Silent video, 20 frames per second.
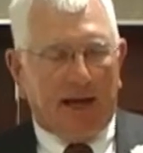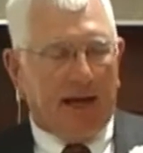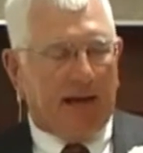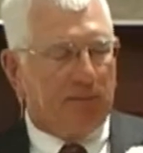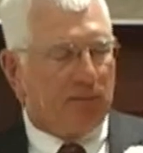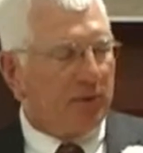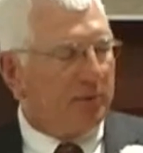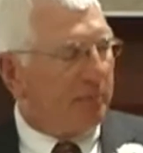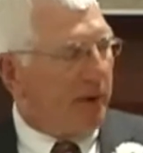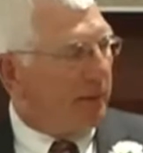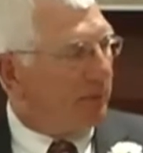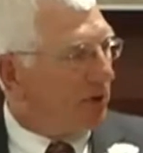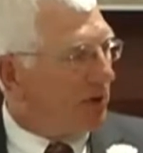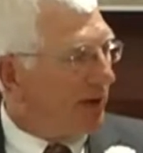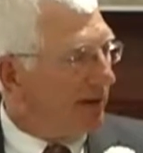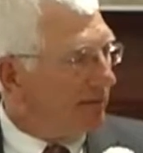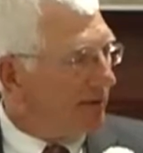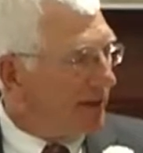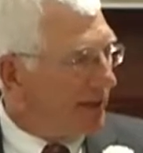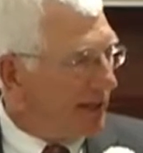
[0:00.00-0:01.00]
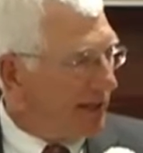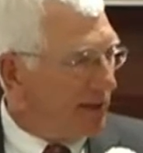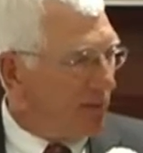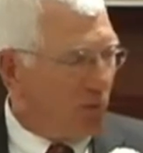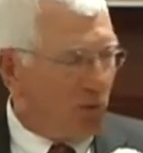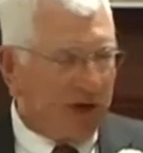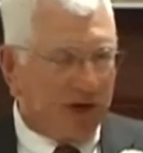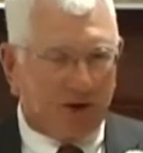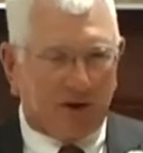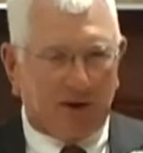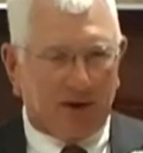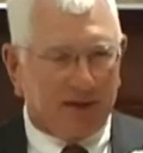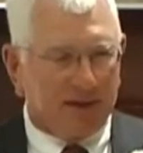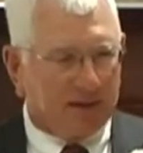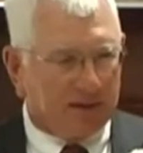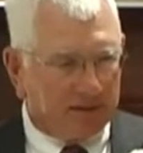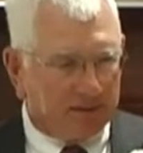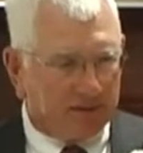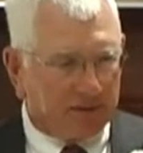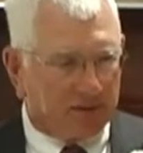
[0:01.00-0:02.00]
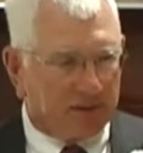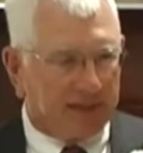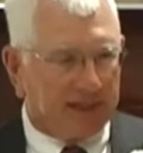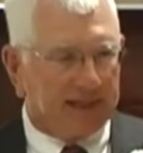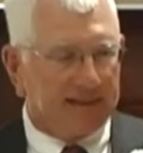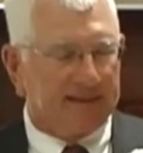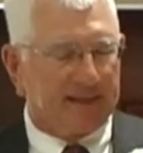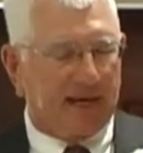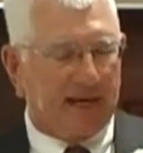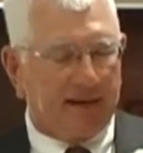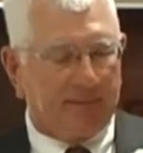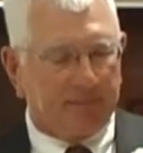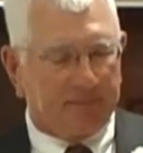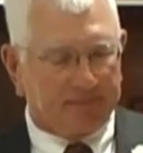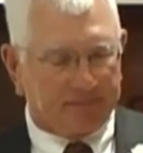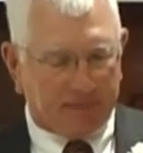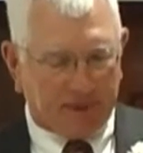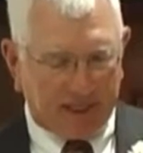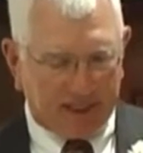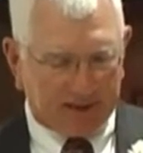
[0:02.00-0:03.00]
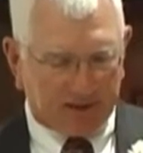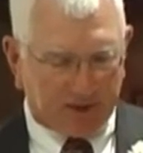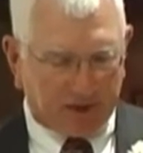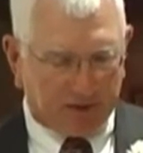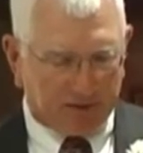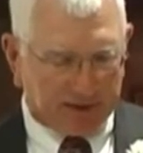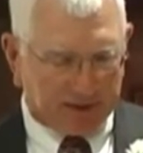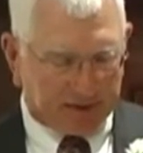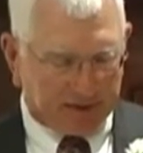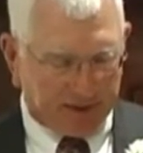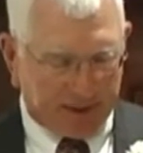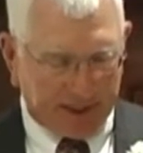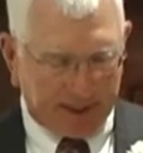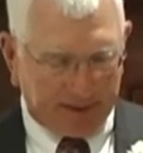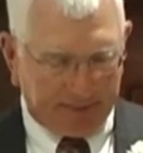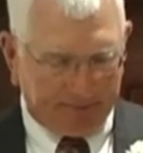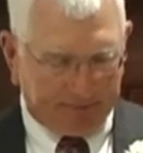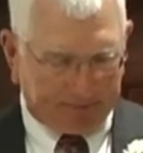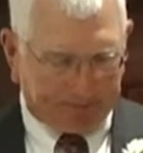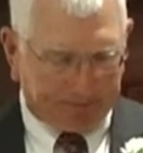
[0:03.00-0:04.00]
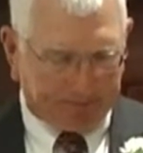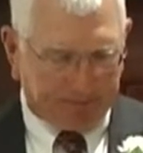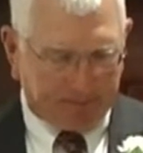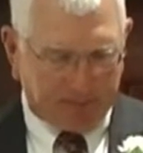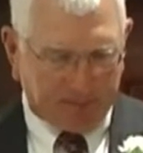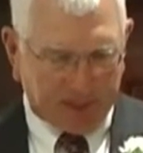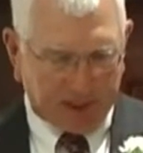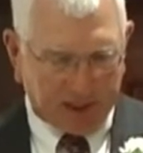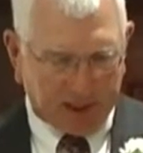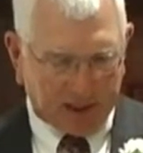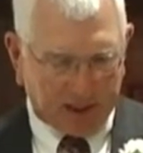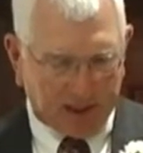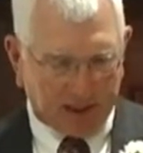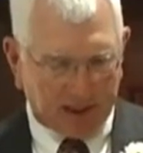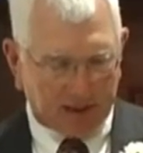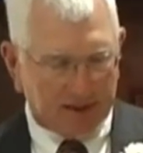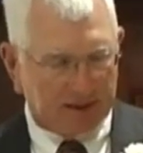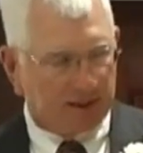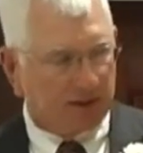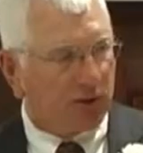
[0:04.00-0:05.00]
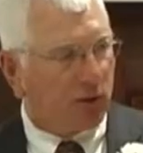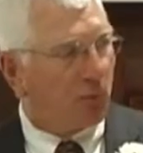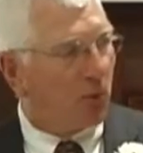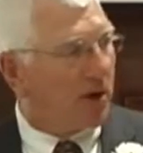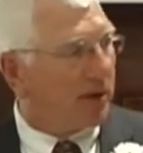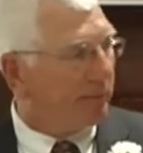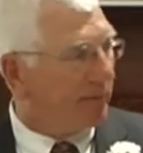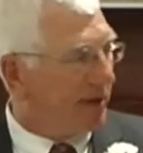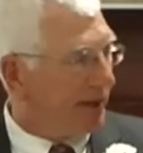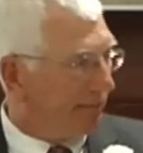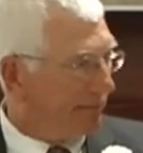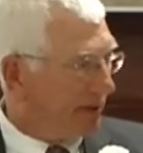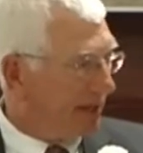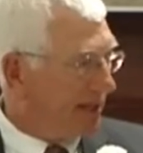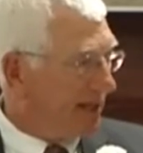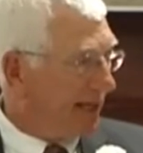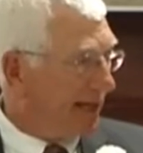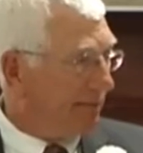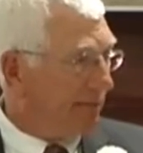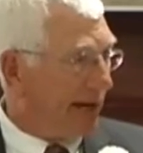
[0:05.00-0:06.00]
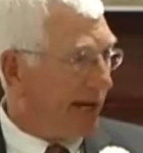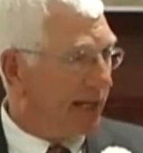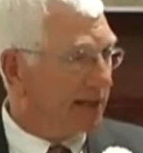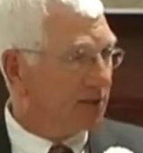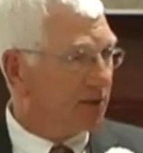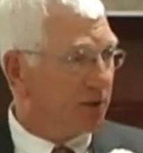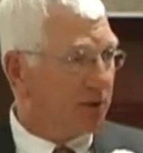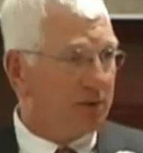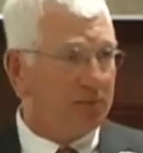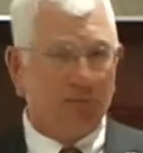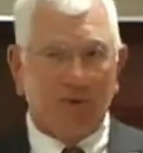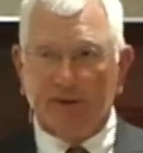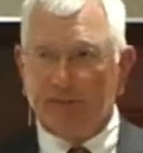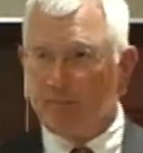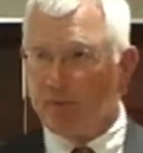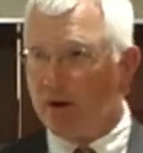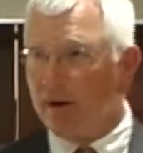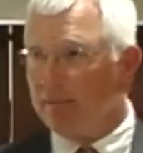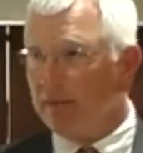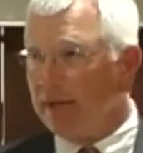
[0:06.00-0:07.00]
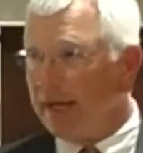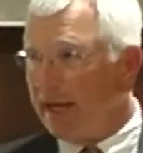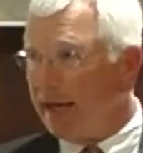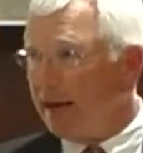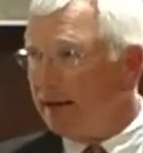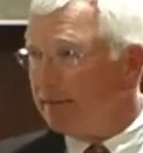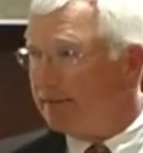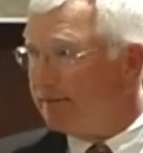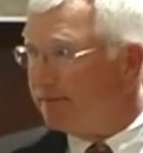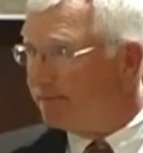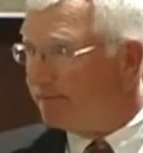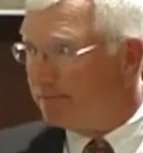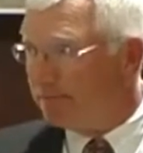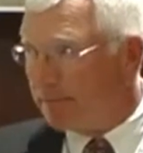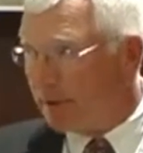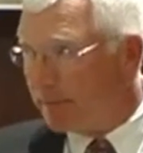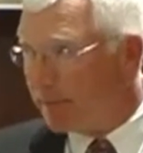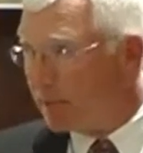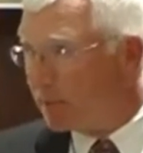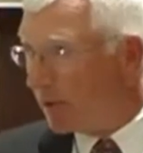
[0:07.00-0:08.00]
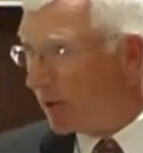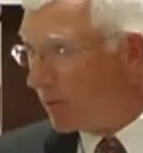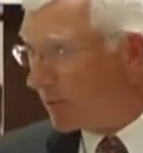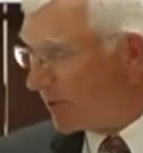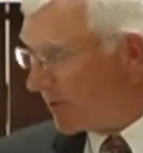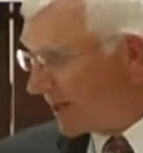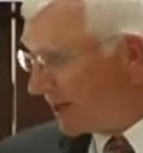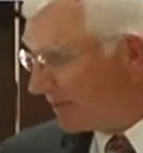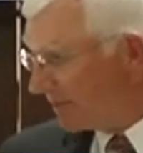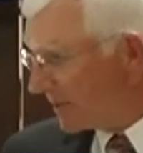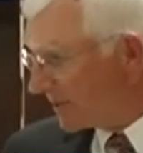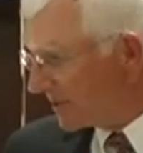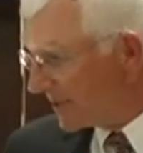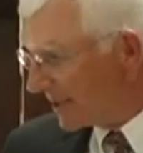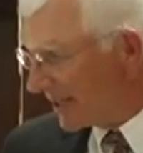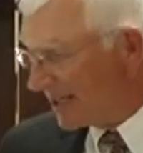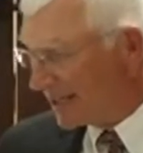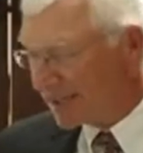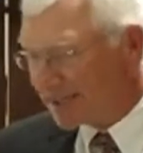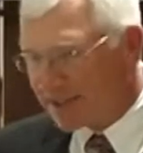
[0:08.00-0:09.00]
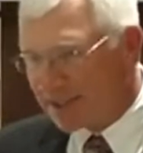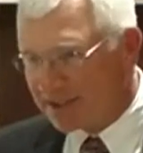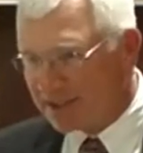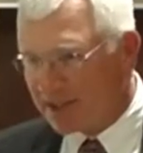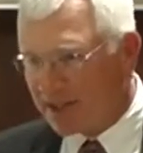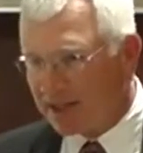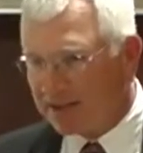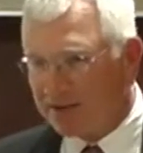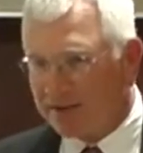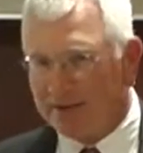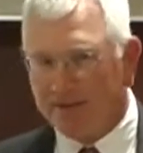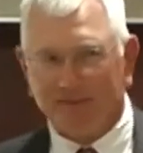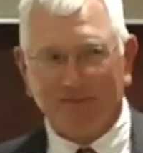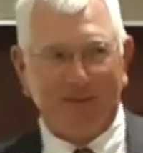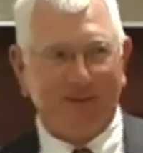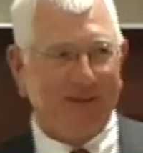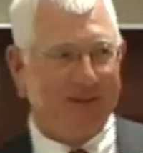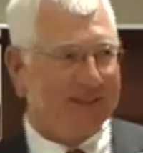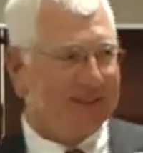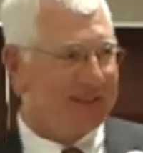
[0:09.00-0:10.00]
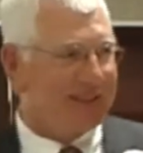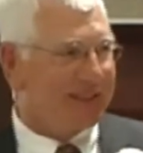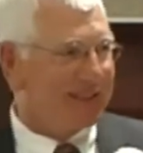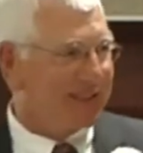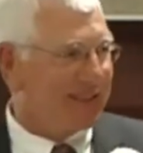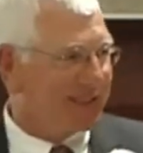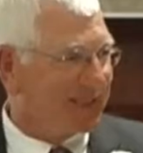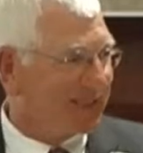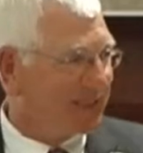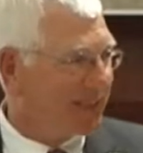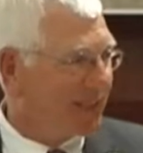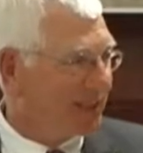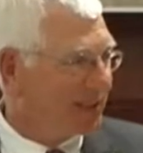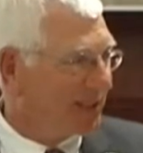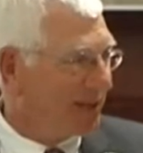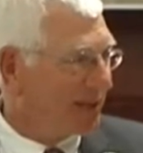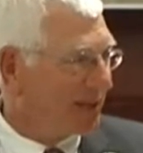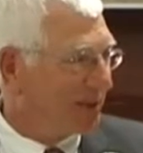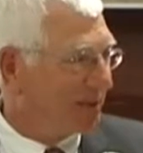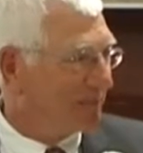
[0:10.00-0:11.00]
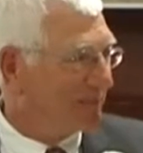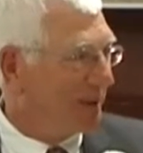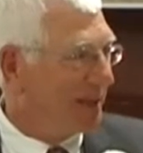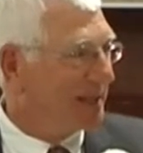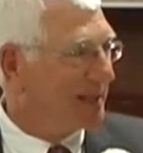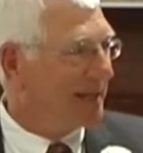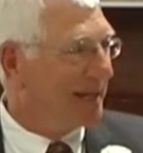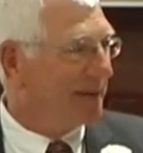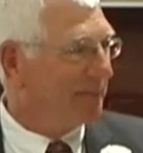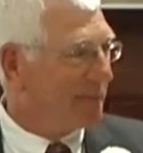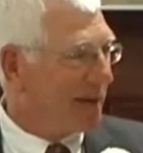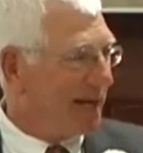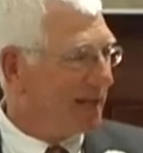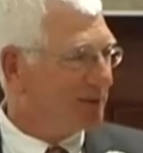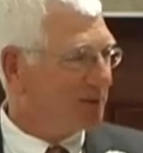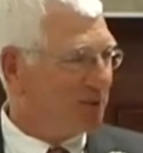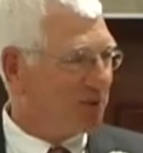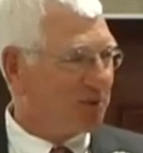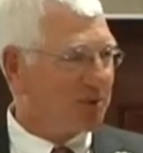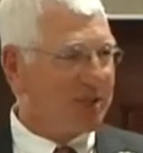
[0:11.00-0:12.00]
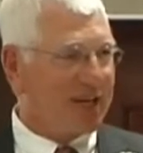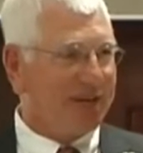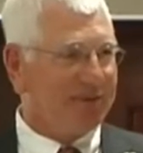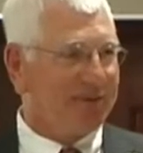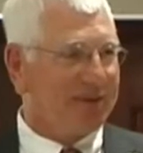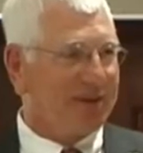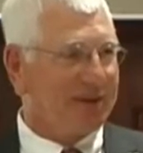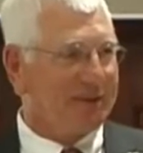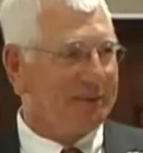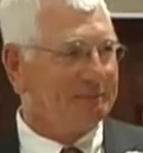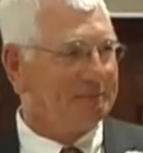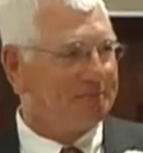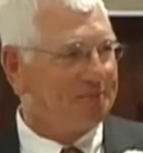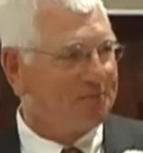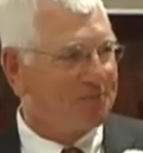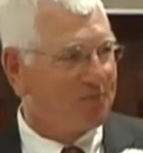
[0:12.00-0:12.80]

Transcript: and remembering everything that went on during that time, it's always great. So you want to be a big league manager, we probably have, how many people we have here tonight? 600. We've got 600 big league managers out there.